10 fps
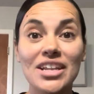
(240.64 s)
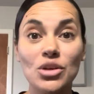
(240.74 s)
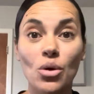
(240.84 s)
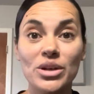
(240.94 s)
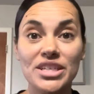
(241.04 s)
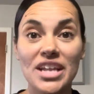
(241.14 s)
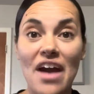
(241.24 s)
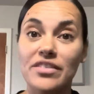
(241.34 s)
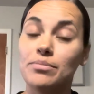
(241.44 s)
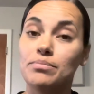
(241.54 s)
You always need to
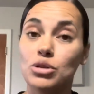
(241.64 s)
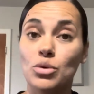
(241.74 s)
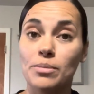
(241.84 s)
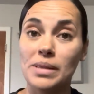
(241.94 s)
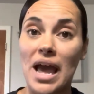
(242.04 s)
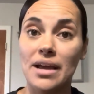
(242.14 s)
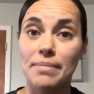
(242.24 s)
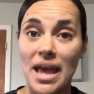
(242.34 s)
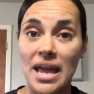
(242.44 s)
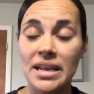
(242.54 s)
have a blue or black
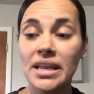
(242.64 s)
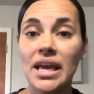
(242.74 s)
pen.